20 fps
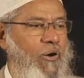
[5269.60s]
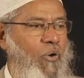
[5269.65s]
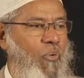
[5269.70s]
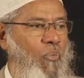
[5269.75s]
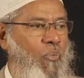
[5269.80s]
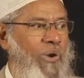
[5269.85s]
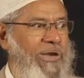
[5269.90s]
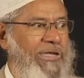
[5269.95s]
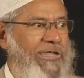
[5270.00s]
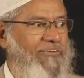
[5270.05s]

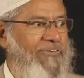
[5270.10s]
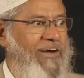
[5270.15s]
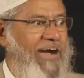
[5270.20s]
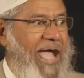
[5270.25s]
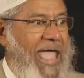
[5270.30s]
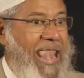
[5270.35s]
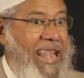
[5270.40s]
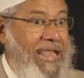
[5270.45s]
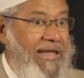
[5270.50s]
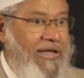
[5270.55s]
whatever
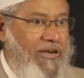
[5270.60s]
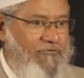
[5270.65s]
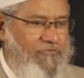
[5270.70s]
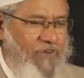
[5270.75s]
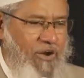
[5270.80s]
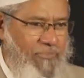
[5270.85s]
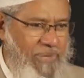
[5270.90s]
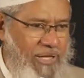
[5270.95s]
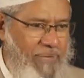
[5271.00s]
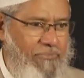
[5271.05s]
I learned
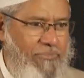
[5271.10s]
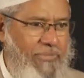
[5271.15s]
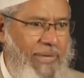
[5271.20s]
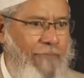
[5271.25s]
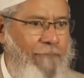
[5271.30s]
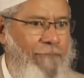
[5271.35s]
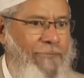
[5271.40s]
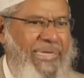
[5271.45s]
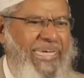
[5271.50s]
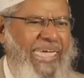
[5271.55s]
from
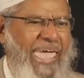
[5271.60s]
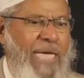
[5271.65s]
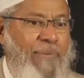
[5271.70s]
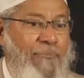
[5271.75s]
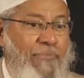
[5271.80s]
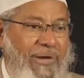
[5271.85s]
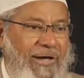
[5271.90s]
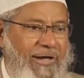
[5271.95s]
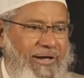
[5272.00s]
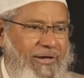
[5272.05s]
him
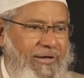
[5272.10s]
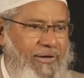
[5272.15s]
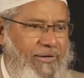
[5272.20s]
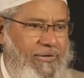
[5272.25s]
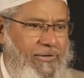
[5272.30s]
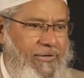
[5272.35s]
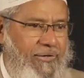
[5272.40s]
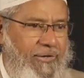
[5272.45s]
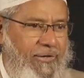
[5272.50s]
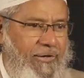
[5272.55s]
became
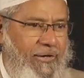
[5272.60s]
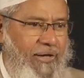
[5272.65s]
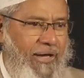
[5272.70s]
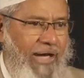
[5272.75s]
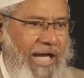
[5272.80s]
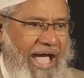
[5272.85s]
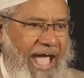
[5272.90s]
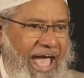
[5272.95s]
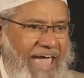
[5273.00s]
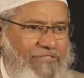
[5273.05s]

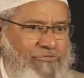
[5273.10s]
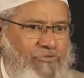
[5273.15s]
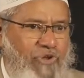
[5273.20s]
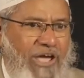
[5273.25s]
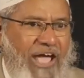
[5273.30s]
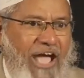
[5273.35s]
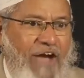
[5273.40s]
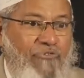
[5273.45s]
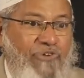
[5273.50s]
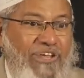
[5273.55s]
as though
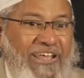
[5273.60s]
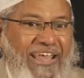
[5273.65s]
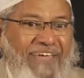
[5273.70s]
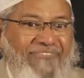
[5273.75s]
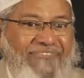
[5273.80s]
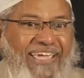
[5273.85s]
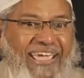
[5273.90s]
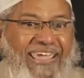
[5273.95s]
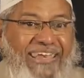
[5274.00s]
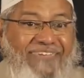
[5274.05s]
I wouldn't
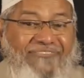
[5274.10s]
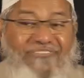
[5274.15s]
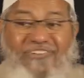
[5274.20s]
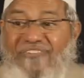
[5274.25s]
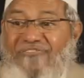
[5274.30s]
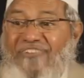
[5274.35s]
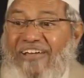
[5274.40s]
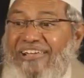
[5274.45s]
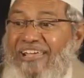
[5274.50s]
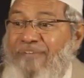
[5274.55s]
have gained even
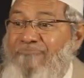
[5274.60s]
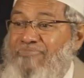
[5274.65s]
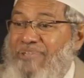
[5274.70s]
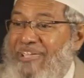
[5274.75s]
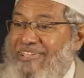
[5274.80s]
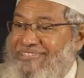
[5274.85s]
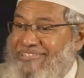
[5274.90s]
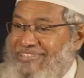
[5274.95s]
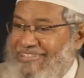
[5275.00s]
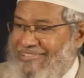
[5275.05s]
if I had done
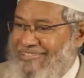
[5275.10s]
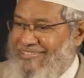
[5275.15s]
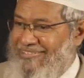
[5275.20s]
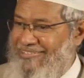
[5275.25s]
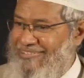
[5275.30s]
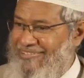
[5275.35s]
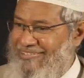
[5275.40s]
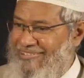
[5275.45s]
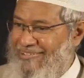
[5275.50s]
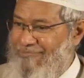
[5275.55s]
PhD.
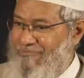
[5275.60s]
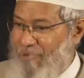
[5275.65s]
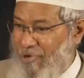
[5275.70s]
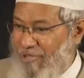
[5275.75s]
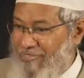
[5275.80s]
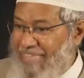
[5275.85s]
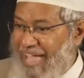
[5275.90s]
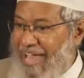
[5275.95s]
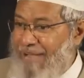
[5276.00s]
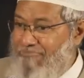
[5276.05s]

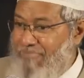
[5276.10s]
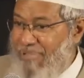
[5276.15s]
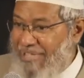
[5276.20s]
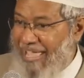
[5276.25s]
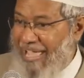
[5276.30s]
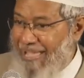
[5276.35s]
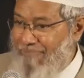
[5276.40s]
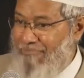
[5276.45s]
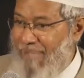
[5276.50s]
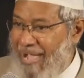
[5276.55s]
Because that
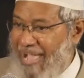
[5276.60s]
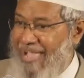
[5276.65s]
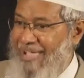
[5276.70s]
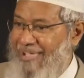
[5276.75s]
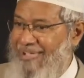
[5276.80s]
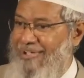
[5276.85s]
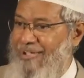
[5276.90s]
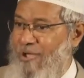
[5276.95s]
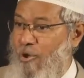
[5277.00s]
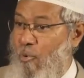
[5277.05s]
became my
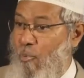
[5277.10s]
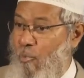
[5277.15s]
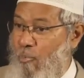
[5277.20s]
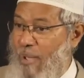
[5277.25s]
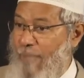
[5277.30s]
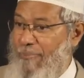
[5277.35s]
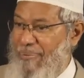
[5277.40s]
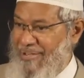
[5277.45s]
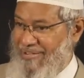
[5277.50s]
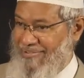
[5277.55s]

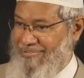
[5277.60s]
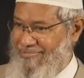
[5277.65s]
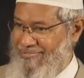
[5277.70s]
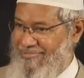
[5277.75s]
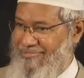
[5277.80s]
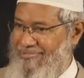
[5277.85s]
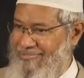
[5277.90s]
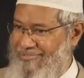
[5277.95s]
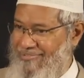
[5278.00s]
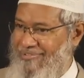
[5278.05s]
weapon.
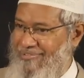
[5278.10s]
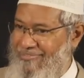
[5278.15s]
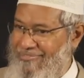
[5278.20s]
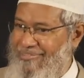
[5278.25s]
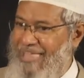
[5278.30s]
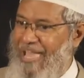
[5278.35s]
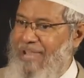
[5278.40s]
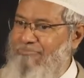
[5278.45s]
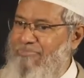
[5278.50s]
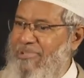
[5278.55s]

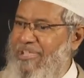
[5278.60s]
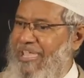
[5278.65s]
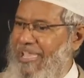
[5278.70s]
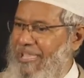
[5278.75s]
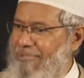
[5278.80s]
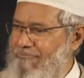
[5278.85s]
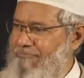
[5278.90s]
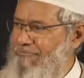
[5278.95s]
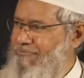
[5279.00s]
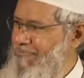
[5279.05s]
That
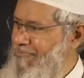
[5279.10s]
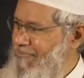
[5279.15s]
became,